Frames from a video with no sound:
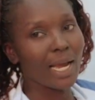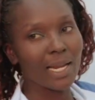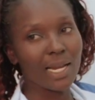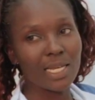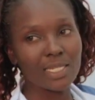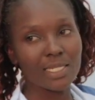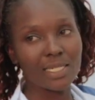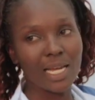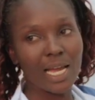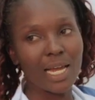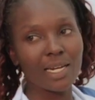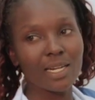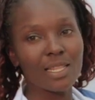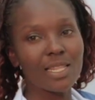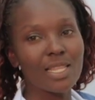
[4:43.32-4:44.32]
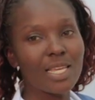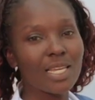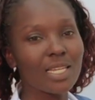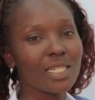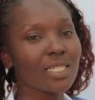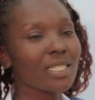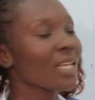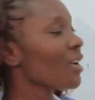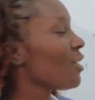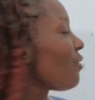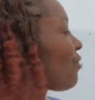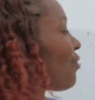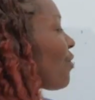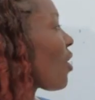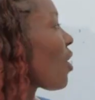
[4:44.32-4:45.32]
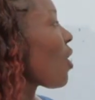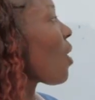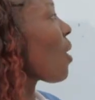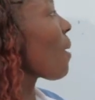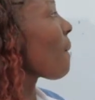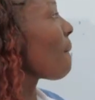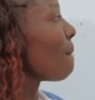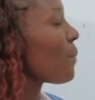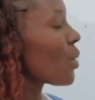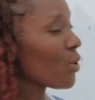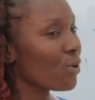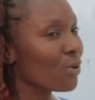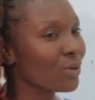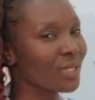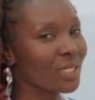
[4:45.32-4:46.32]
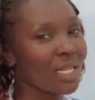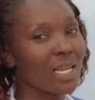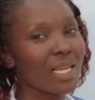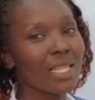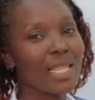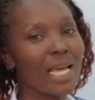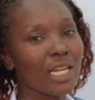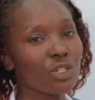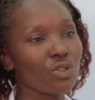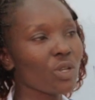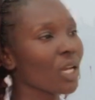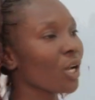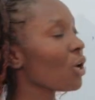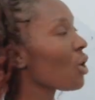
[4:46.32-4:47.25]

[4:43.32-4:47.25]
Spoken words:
understand these four books that we